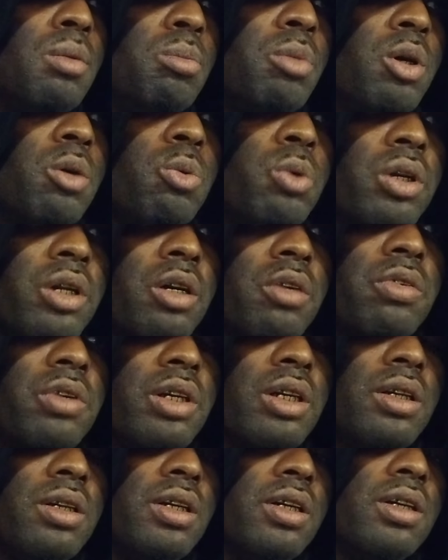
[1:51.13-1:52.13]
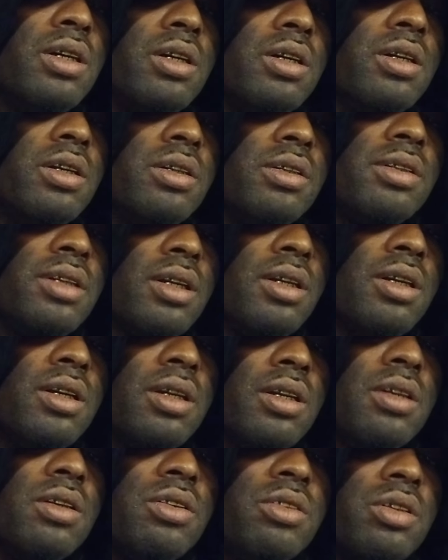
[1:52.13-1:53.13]
But whenever it does, it
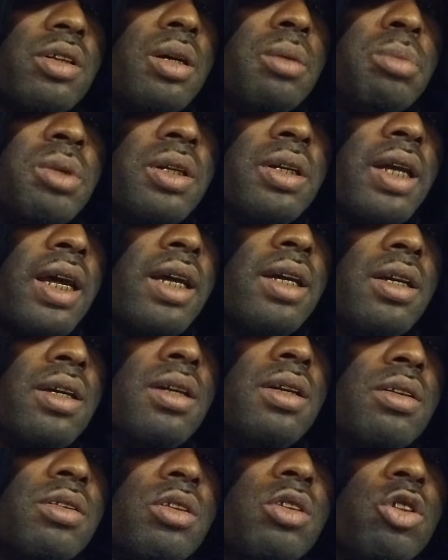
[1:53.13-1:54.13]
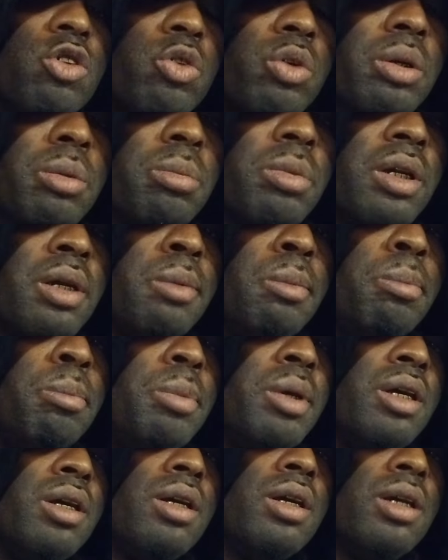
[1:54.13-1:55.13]
is something that is extremely
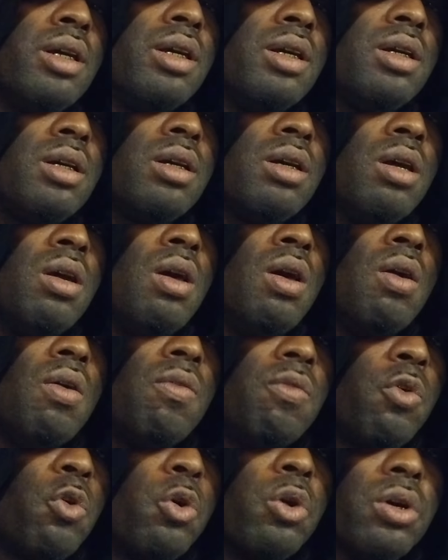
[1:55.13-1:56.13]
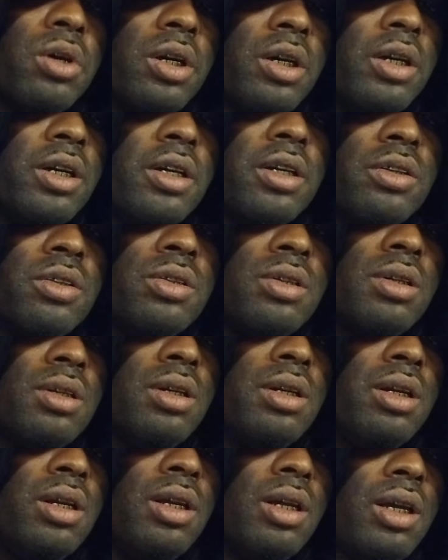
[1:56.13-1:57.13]
big for us
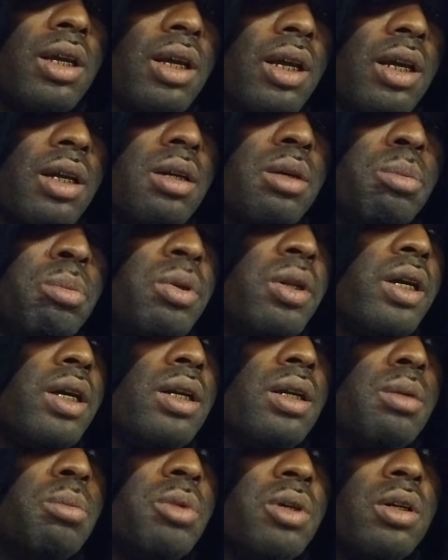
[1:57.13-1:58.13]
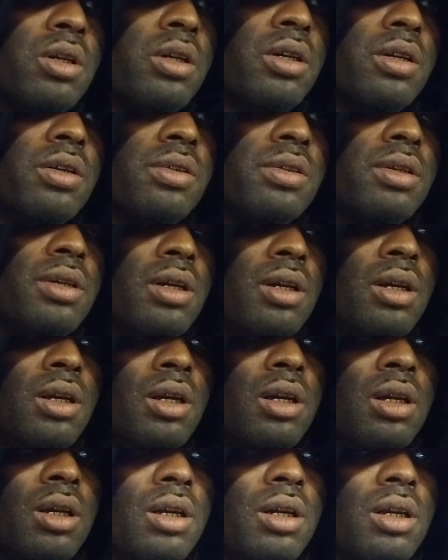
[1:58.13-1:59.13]
and the planet, because
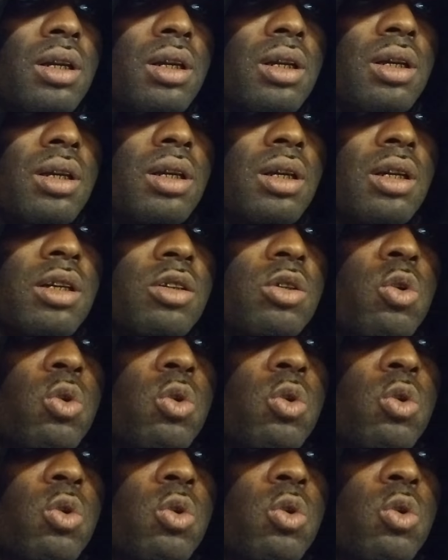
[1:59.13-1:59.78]
it's